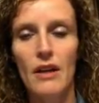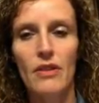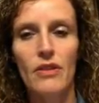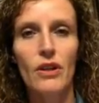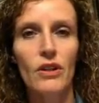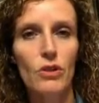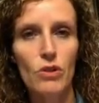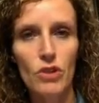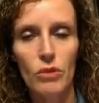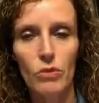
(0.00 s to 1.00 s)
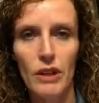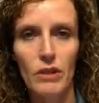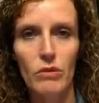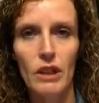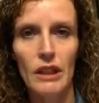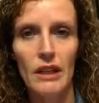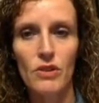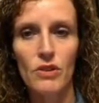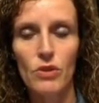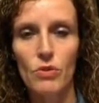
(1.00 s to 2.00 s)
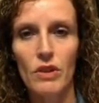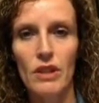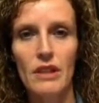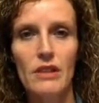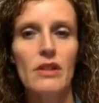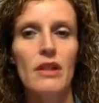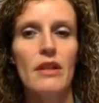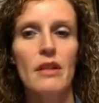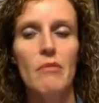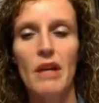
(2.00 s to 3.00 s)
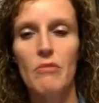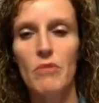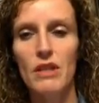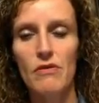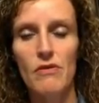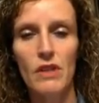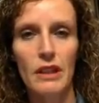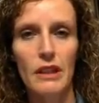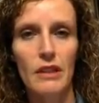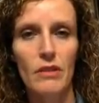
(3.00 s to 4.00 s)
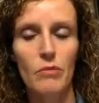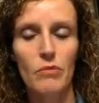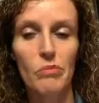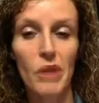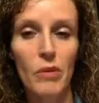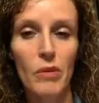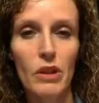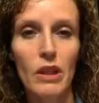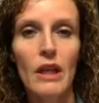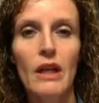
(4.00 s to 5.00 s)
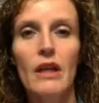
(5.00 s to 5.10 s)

There are usually right or wrong answers with these. They might be filling in a bubble,